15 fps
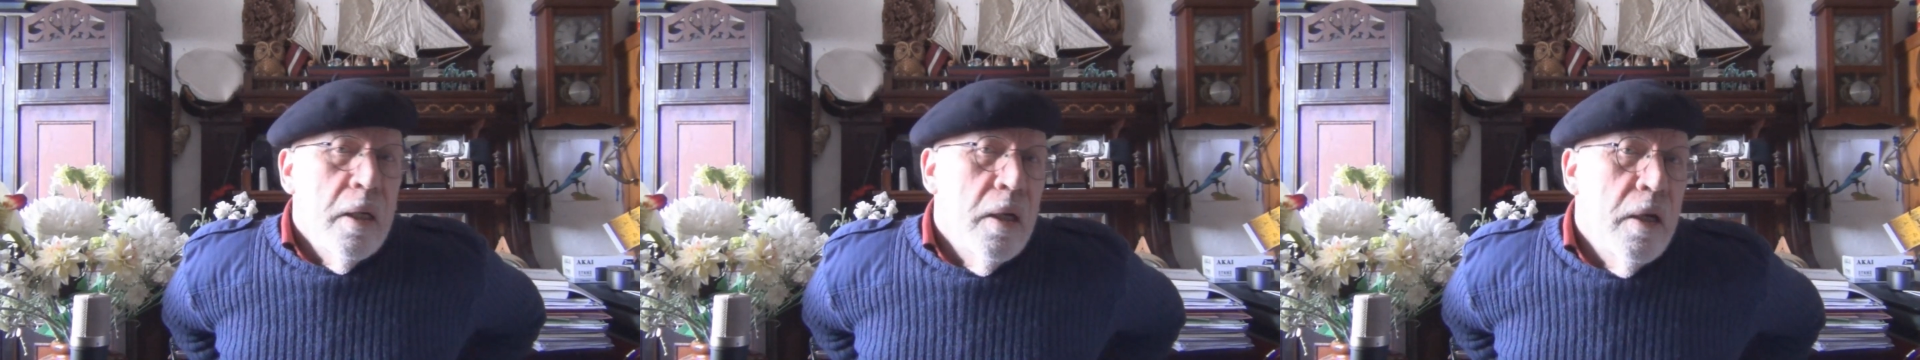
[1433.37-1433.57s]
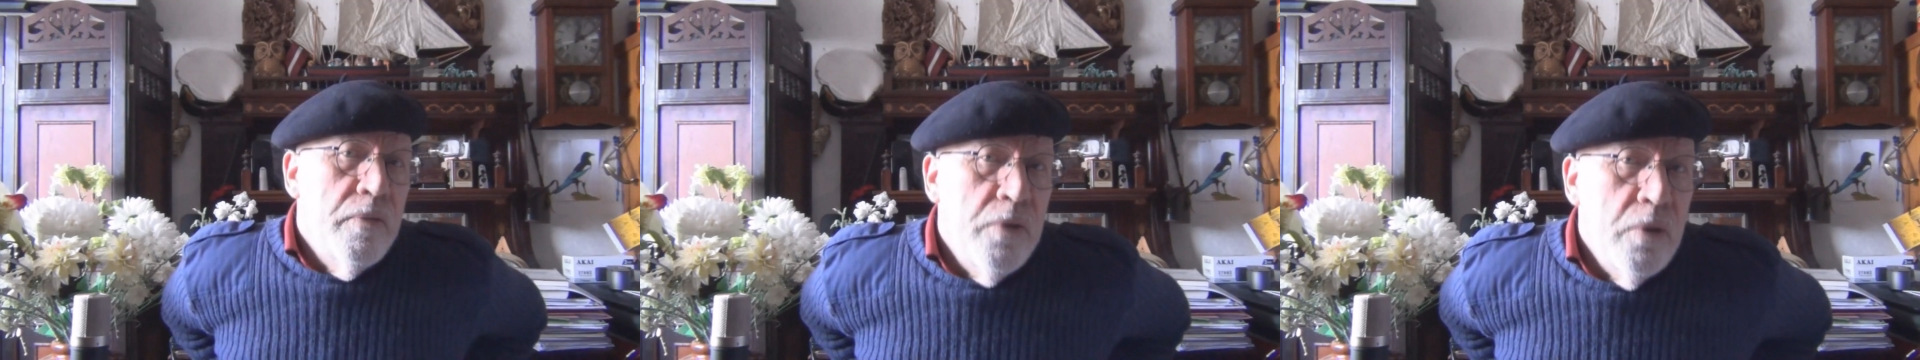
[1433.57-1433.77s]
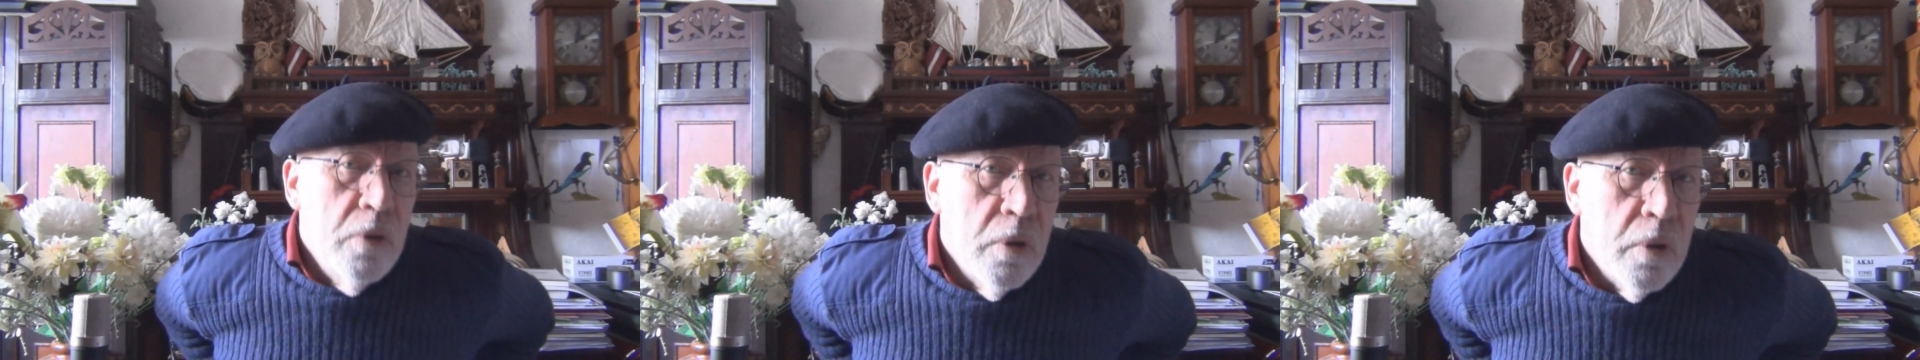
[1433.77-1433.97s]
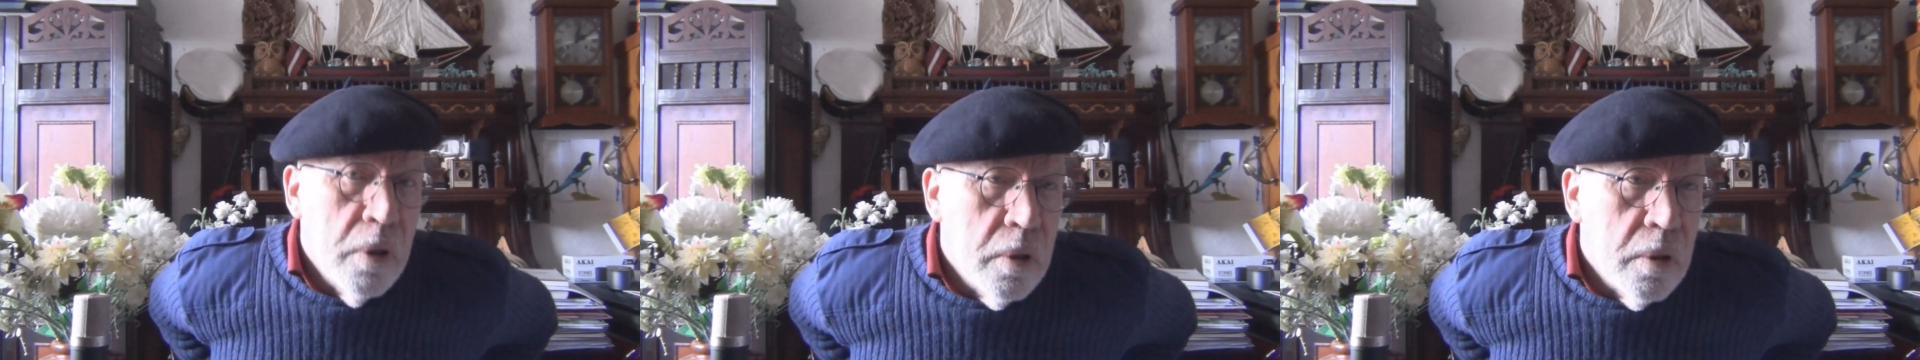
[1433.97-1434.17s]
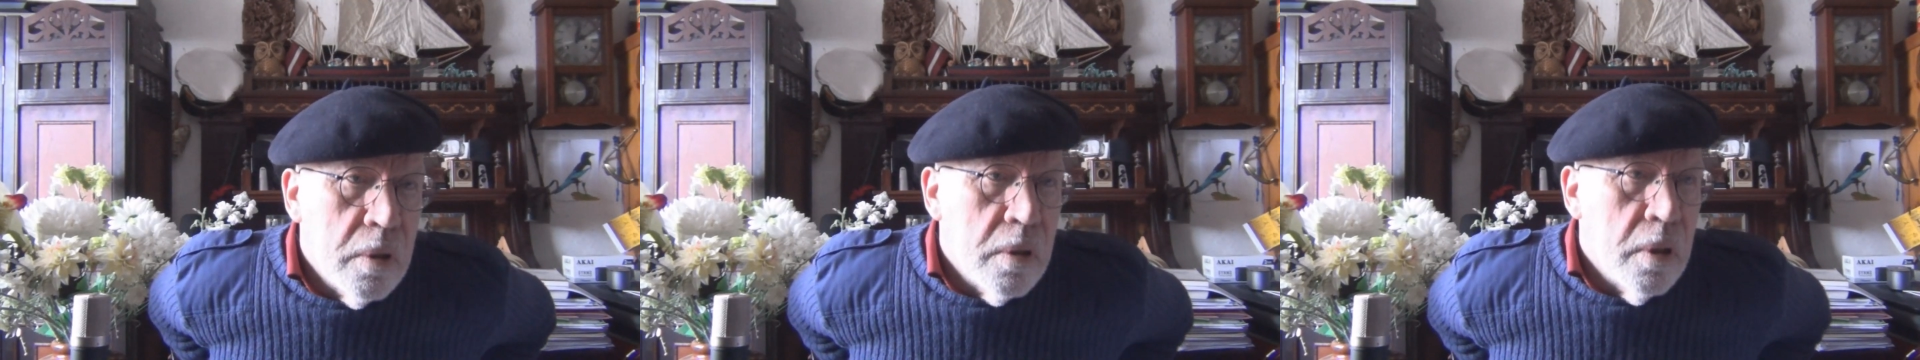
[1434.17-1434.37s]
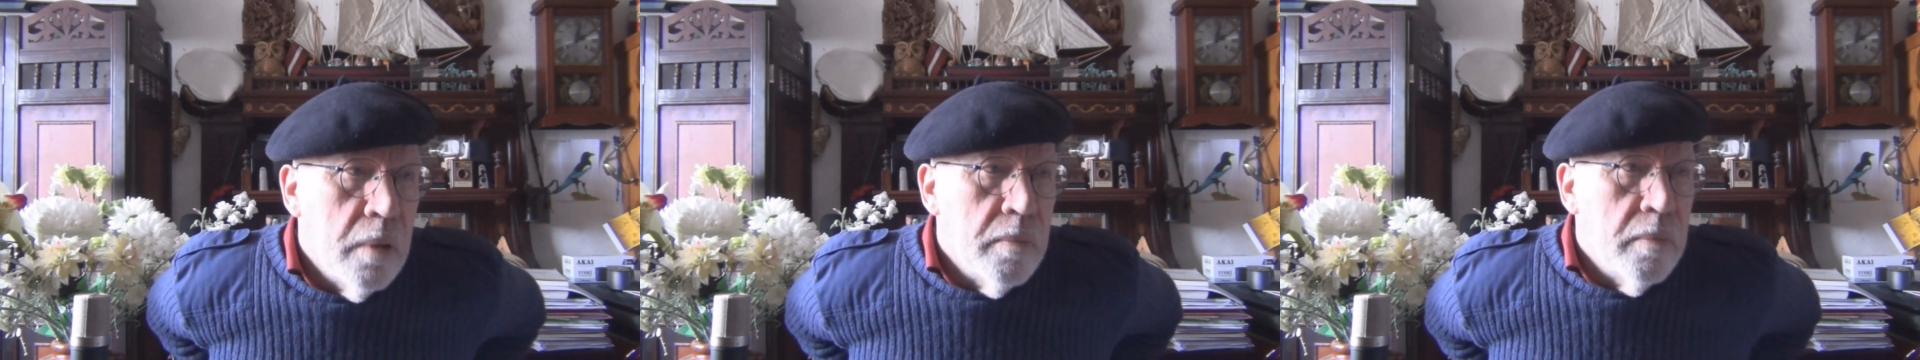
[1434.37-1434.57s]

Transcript: If you look at